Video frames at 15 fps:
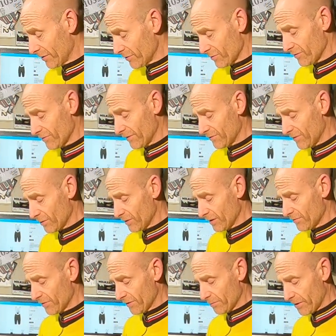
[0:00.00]
150
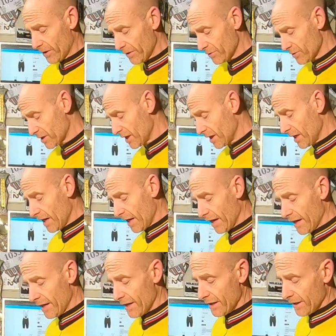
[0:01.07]
quid for the pros.
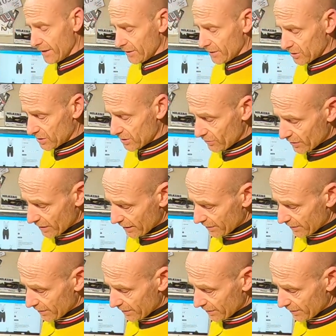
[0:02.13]
Still get a